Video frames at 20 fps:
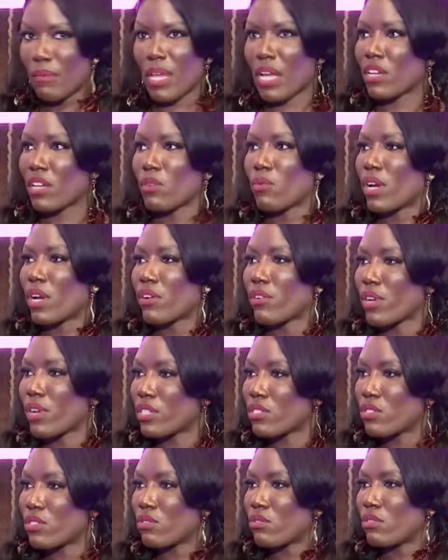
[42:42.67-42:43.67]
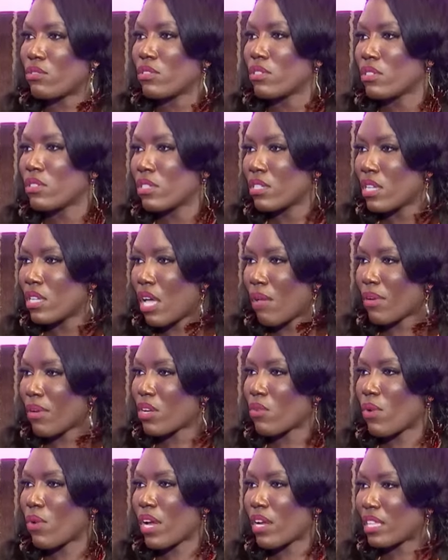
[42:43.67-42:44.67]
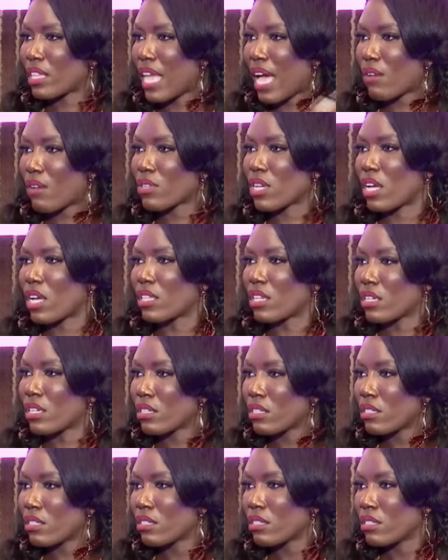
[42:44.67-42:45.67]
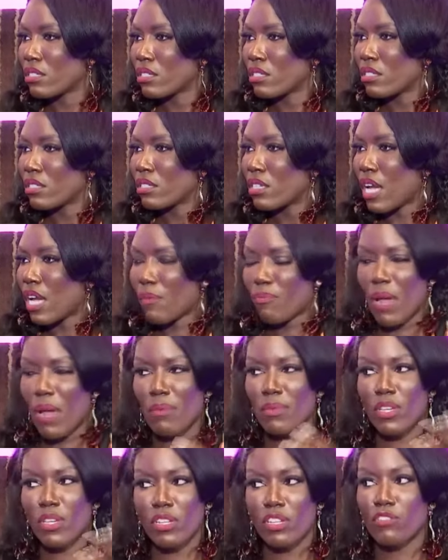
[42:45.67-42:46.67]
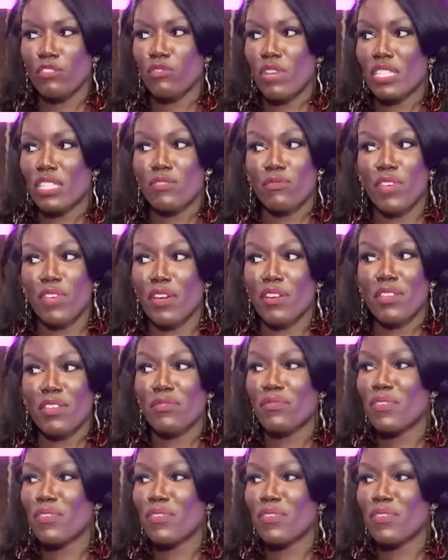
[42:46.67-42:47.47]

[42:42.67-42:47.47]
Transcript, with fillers: I'm not gonna wear a gray suit. Right. I'm gonna wear a loud color. I'm probably gonna dress very